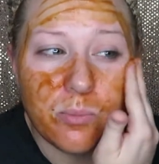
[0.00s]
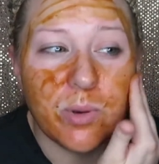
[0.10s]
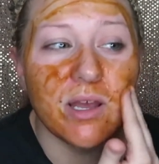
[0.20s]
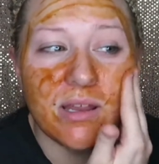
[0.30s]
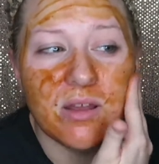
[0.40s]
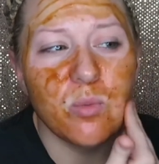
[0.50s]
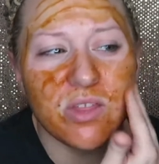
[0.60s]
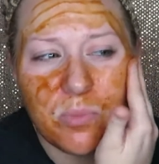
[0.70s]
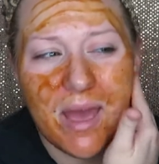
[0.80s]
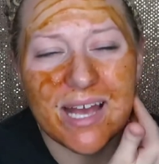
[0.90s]
But
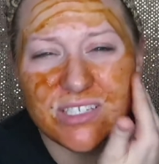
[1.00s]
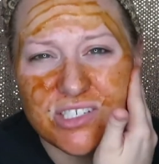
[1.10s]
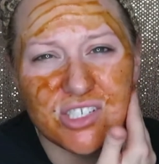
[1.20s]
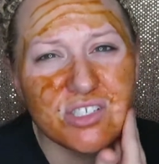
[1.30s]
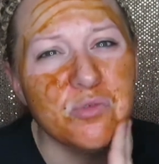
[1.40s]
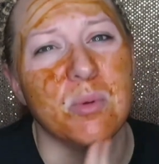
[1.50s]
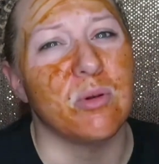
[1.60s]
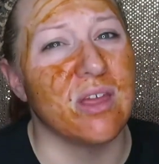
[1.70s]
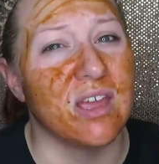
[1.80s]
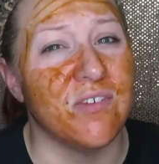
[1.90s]
with masks, just
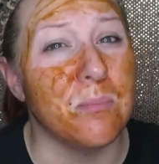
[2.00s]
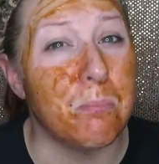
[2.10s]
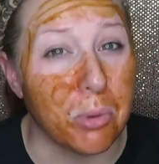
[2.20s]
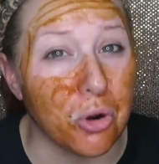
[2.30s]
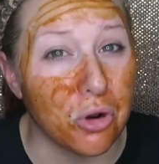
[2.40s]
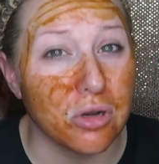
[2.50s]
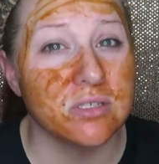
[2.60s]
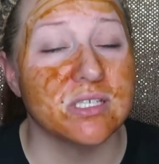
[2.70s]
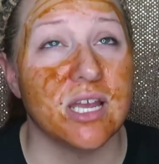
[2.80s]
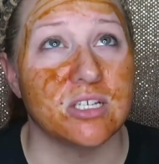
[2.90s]
remember, like if it
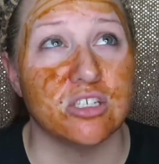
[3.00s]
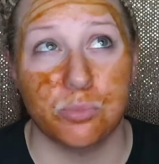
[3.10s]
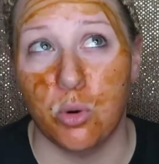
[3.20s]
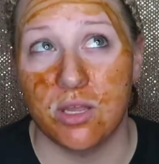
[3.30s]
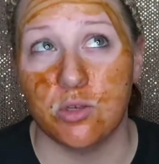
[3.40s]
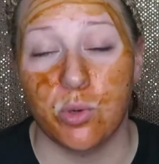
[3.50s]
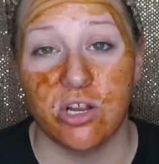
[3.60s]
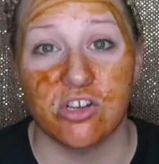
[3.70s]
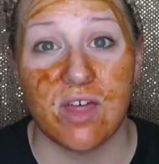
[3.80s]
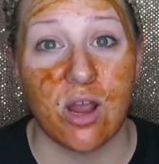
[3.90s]
burns like to the point to
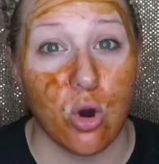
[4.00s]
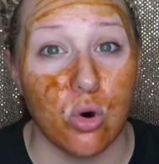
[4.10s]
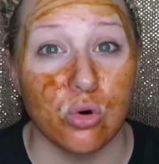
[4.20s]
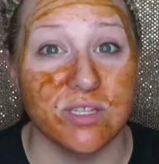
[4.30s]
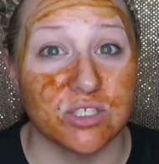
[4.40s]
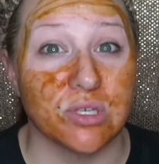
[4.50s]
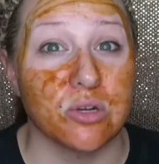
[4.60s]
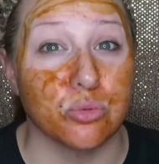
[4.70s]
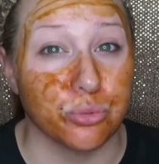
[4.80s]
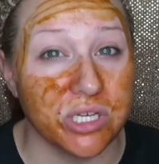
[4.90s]
where you're like, oh, this
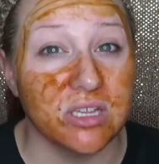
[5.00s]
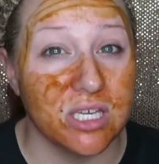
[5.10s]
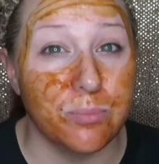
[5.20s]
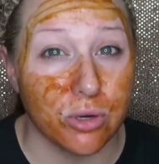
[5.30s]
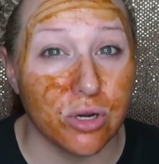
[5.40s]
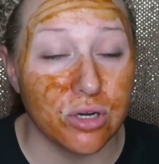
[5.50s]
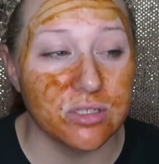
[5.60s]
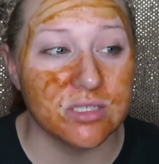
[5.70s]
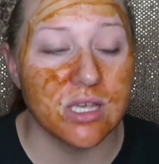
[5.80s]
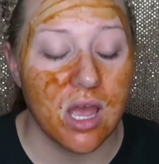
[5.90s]
like really
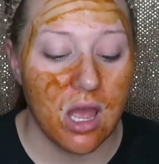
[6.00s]
burns,